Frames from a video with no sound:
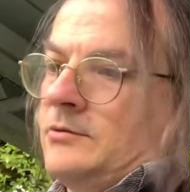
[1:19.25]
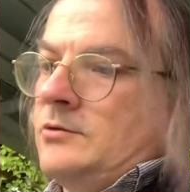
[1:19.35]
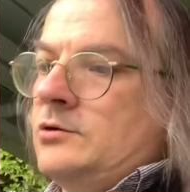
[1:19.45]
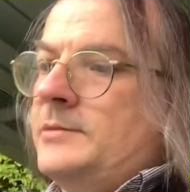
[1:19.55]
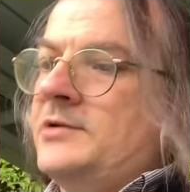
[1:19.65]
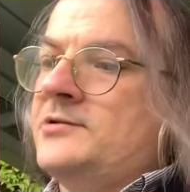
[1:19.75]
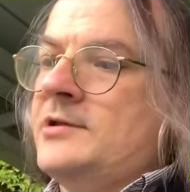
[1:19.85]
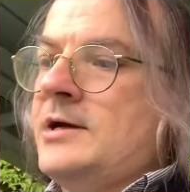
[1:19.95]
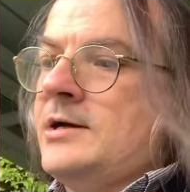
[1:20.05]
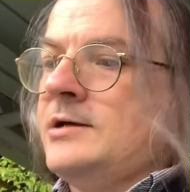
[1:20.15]
Almost
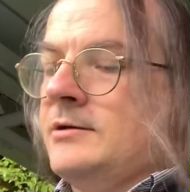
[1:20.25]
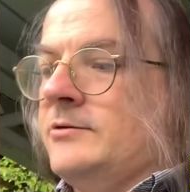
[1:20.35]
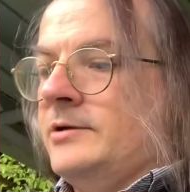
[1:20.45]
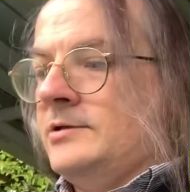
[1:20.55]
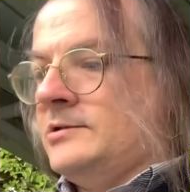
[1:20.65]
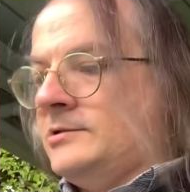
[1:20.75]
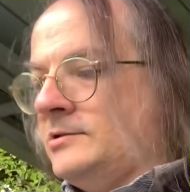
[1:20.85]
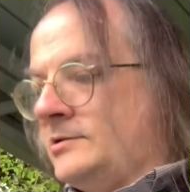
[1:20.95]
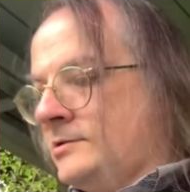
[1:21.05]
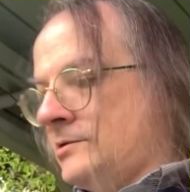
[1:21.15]
there.
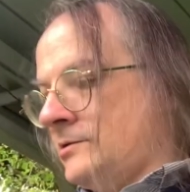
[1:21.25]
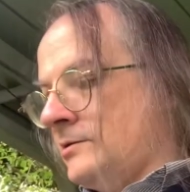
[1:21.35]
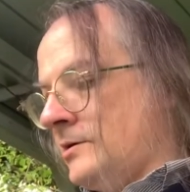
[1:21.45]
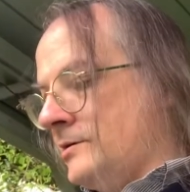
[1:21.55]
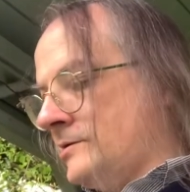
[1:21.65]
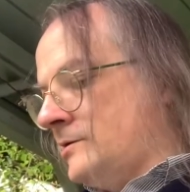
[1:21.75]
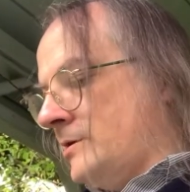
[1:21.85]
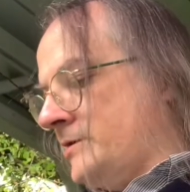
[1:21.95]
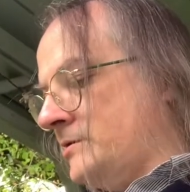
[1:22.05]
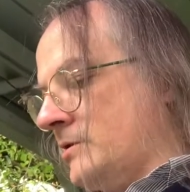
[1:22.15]

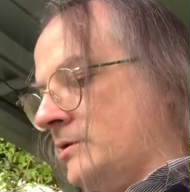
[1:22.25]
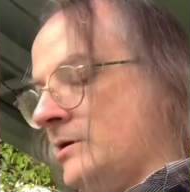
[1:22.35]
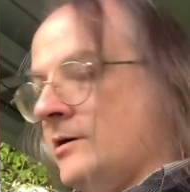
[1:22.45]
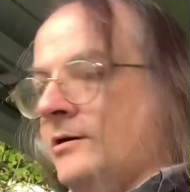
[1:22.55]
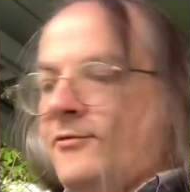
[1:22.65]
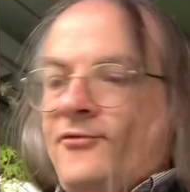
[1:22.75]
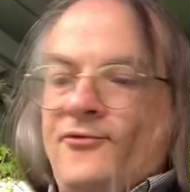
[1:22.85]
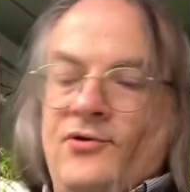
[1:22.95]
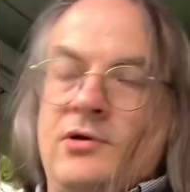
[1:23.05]
Slice of a knife.